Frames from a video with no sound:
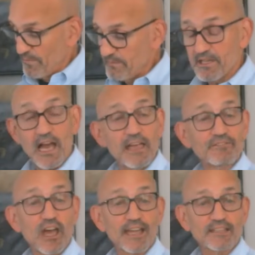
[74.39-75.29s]
maybe I have
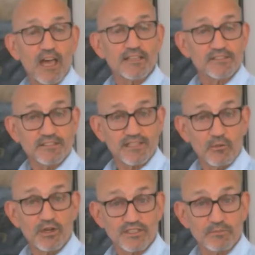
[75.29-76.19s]
diagnostics I
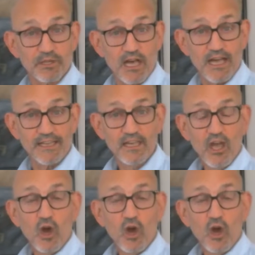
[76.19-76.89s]
want to supply